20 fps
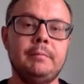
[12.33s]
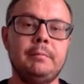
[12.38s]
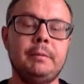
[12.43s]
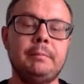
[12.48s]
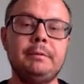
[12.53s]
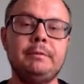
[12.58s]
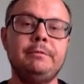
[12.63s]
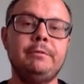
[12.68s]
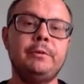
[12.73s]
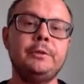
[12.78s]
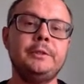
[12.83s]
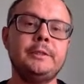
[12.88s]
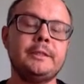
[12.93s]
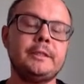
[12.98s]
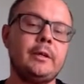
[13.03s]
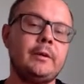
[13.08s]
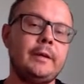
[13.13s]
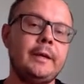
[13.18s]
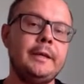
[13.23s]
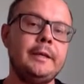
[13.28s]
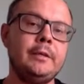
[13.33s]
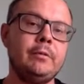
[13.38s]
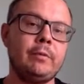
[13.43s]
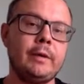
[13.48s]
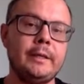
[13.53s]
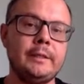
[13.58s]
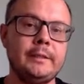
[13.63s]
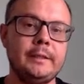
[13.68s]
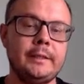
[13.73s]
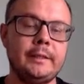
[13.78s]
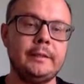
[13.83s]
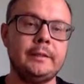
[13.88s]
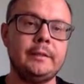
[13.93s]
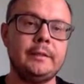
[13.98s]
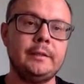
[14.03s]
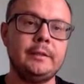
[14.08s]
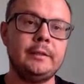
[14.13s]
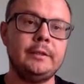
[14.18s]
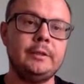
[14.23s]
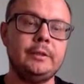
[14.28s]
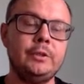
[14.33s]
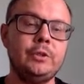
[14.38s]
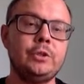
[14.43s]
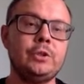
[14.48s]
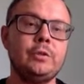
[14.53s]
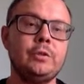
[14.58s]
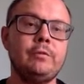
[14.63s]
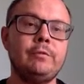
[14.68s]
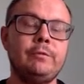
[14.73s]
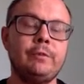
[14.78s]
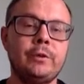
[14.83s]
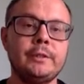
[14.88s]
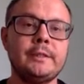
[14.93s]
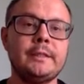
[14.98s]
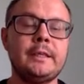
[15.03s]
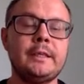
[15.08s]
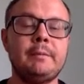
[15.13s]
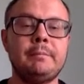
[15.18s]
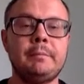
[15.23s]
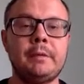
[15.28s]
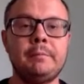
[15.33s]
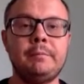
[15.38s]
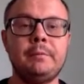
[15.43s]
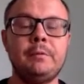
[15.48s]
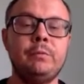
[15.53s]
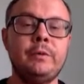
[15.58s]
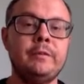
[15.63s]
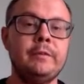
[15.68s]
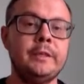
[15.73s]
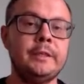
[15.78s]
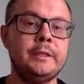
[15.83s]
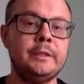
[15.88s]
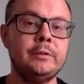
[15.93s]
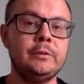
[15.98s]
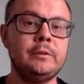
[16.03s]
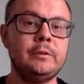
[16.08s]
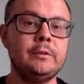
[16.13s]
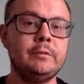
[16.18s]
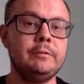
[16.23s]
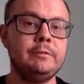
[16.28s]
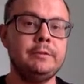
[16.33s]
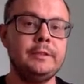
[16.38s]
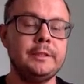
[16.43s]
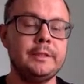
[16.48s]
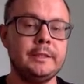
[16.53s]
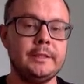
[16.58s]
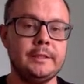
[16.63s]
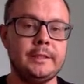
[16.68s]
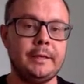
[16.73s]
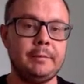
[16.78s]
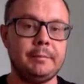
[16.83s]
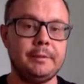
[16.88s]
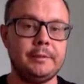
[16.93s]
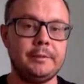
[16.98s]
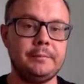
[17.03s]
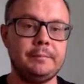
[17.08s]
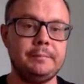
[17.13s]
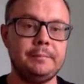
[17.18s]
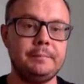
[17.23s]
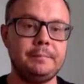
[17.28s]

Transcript: But before you start any writing, you should first come up with a good thesis statement.